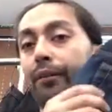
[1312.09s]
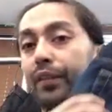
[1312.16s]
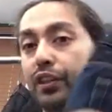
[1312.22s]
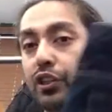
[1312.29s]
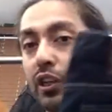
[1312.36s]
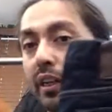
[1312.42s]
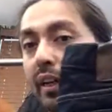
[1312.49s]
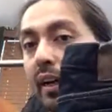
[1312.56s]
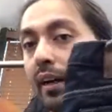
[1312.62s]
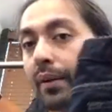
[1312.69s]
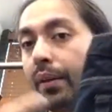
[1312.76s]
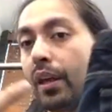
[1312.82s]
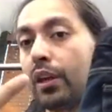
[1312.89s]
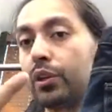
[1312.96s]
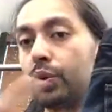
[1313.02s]

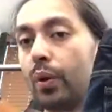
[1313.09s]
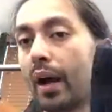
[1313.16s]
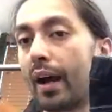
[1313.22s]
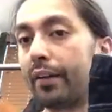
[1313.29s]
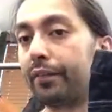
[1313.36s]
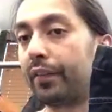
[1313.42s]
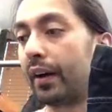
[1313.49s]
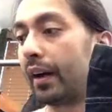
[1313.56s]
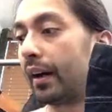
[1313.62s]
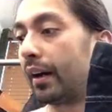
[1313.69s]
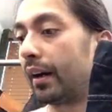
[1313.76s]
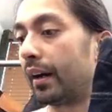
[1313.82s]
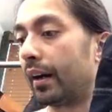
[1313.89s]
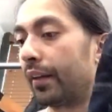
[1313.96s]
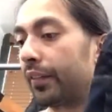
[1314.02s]
Vegeta, you have, uh,
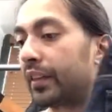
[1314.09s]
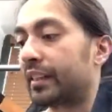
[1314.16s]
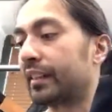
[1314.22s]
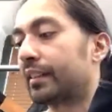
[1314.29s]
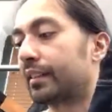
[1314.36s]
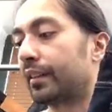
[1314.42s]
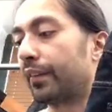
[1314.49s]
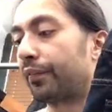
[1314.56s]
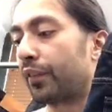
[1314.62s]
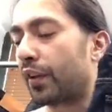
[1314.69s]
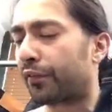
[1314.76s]
uh, this is, if,